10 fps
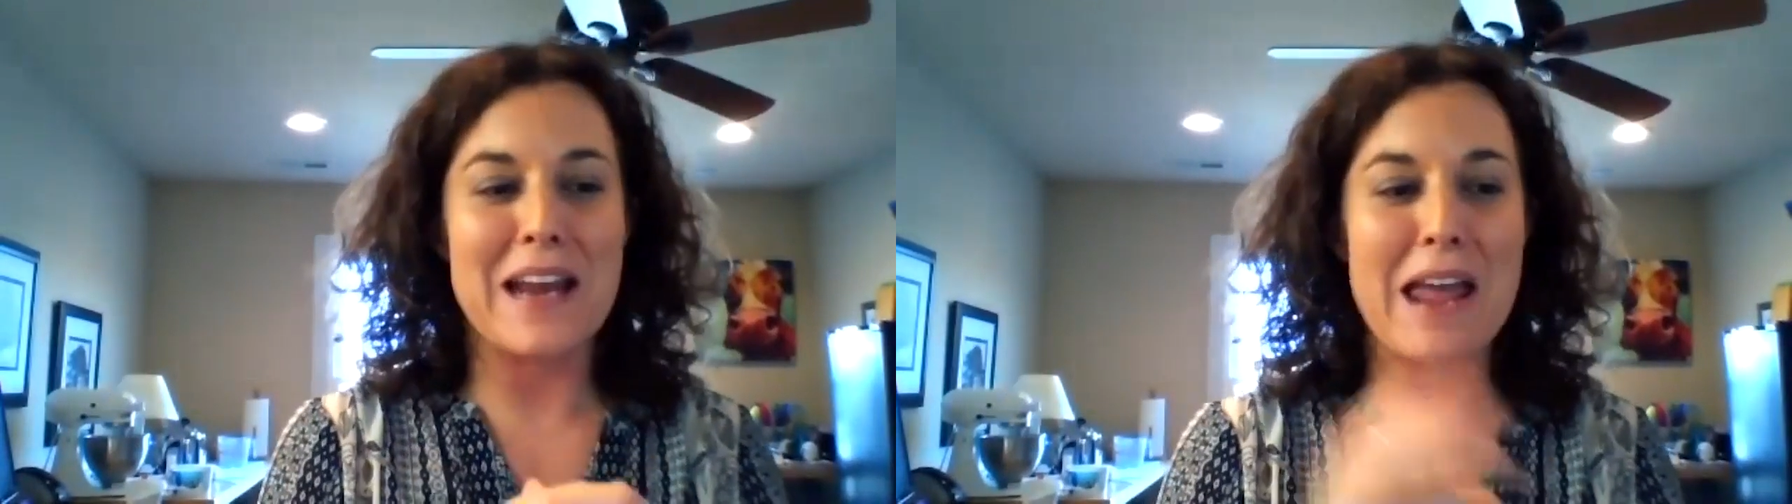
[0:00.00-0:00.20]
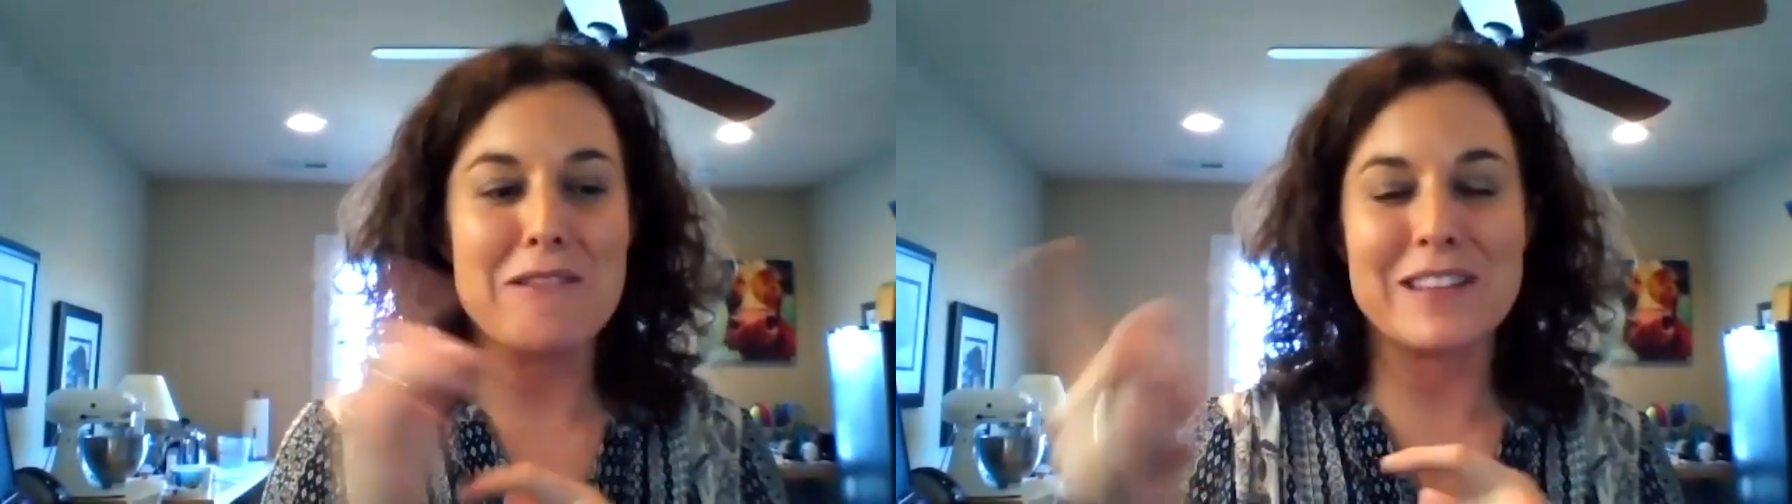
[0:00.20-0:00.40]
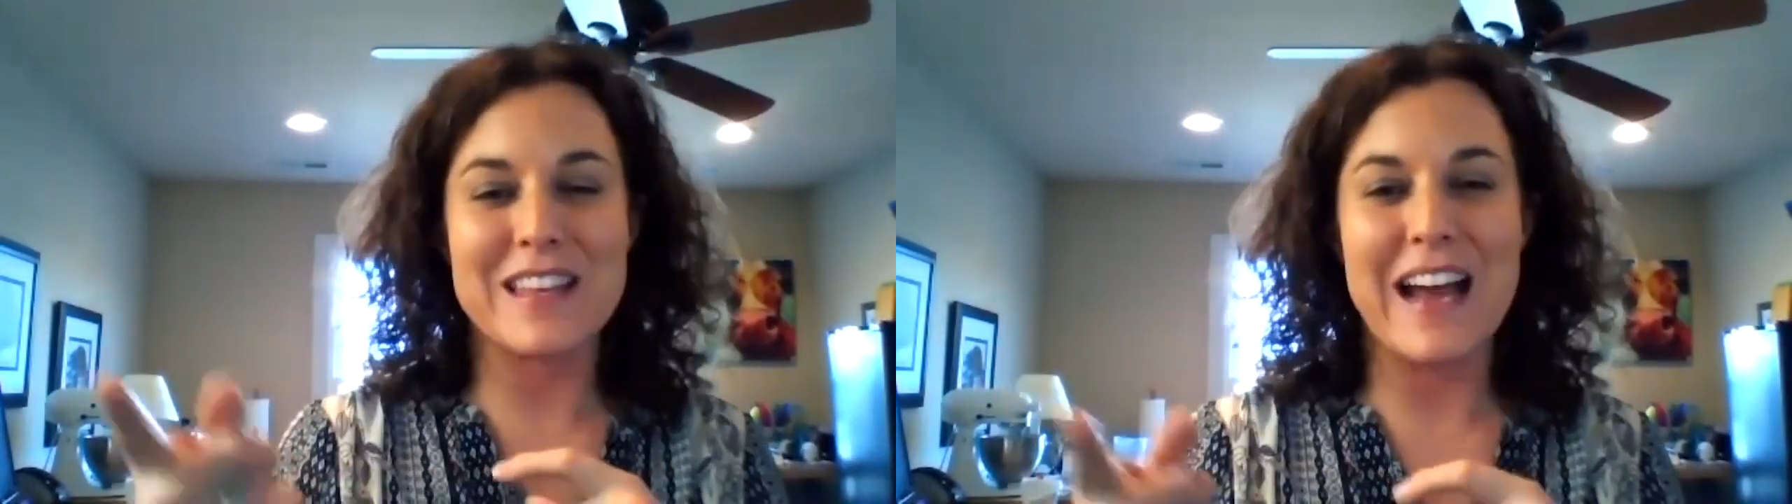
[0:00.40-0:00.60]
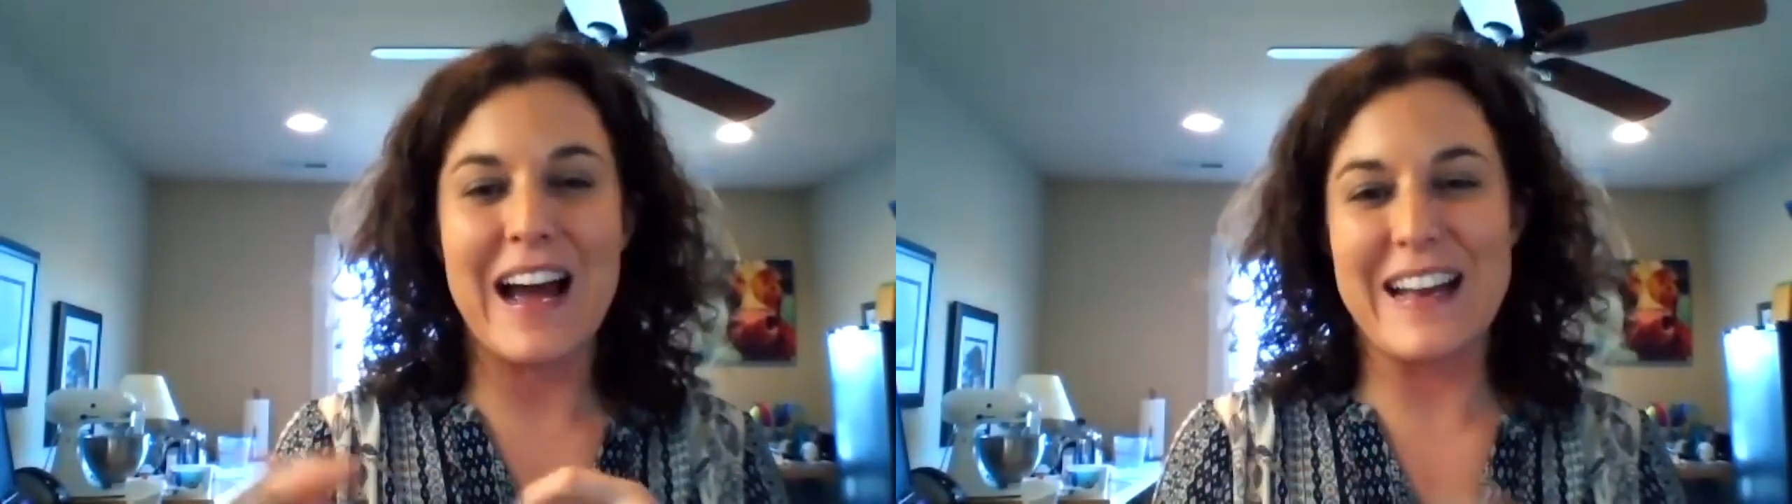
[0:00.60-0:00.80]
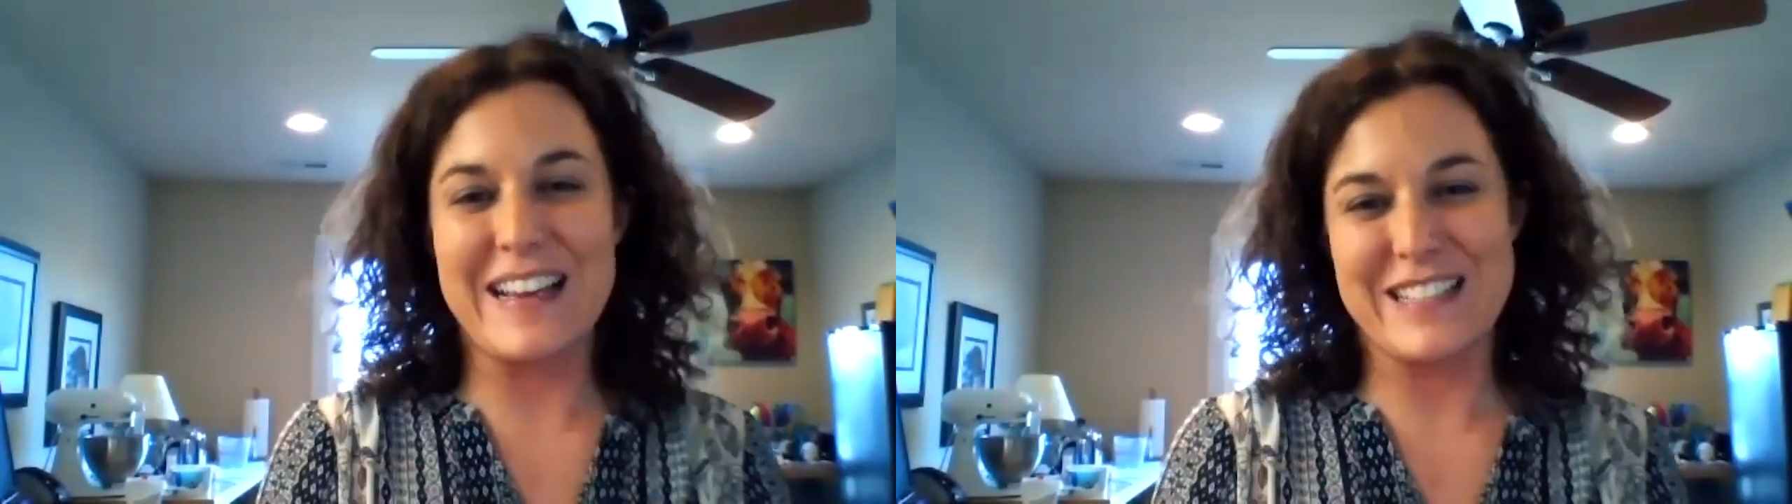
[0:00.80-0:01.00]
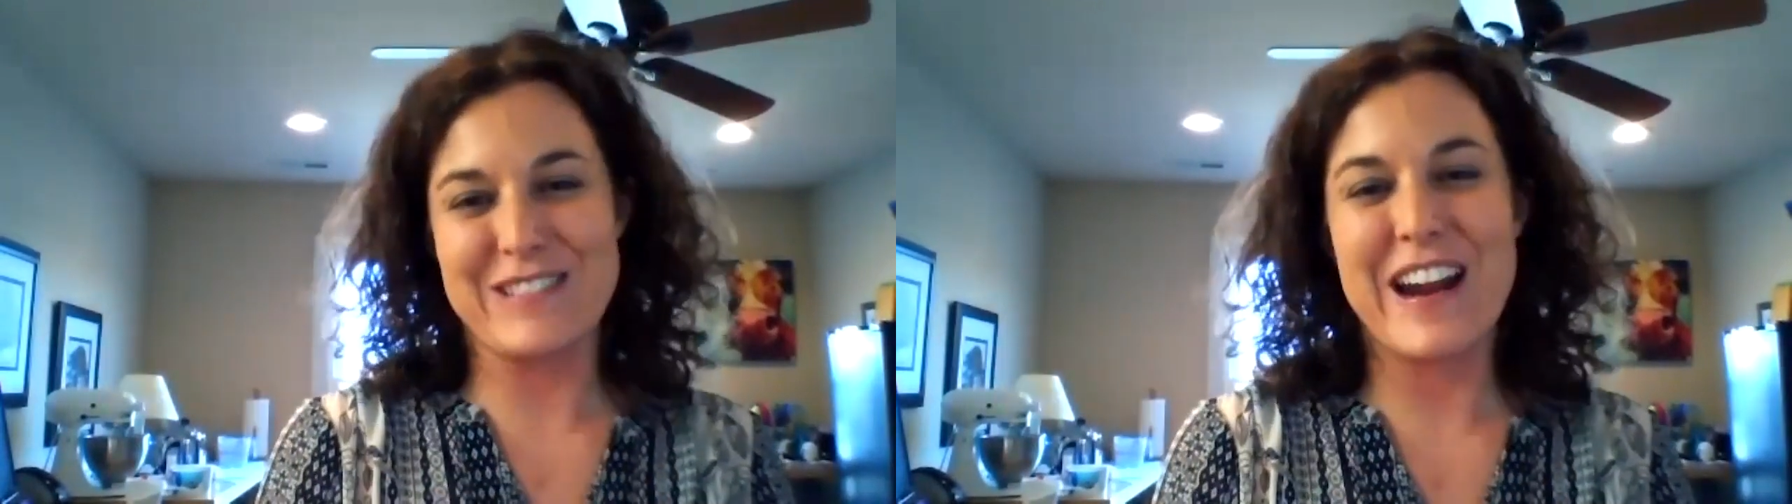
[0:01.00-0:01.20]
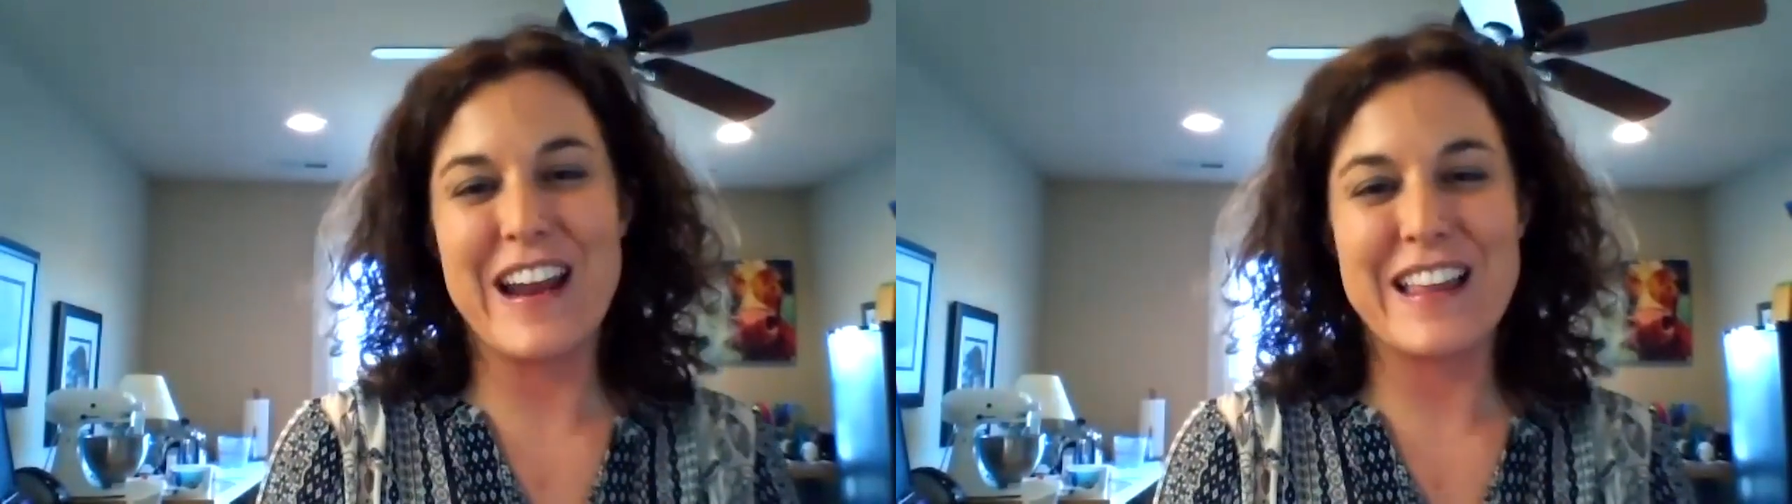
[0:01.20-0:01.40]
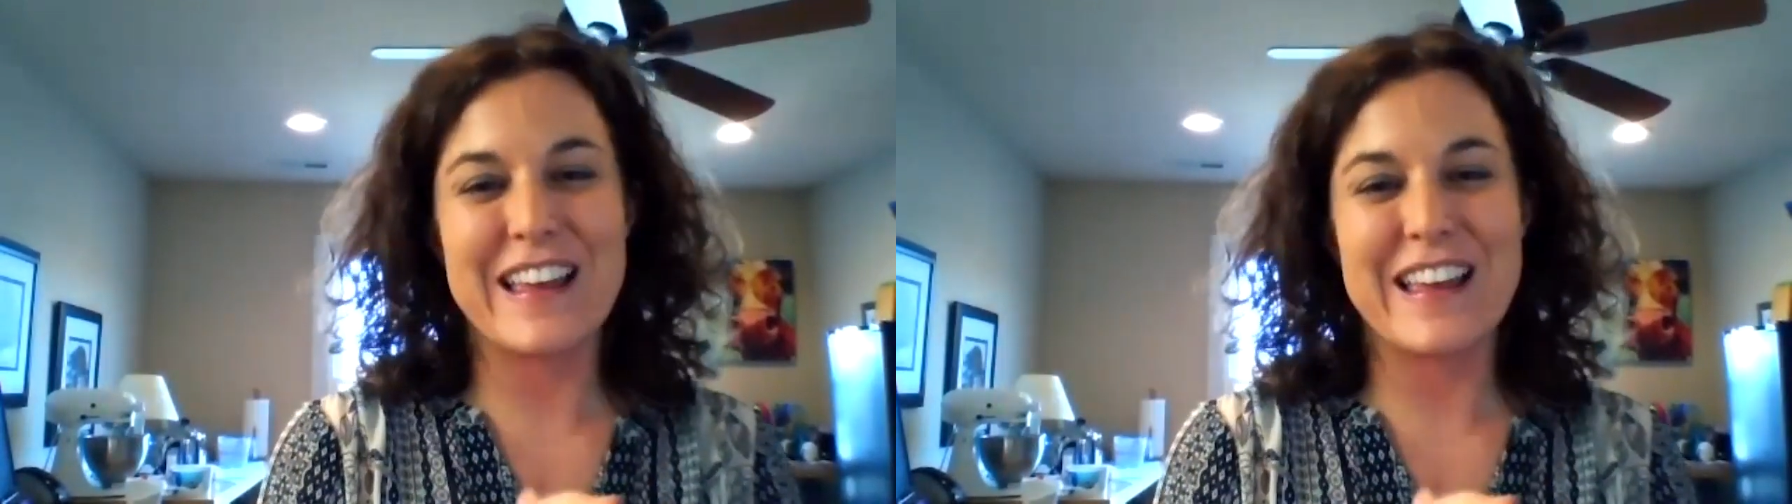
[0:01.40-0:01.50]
hang with the guys, right?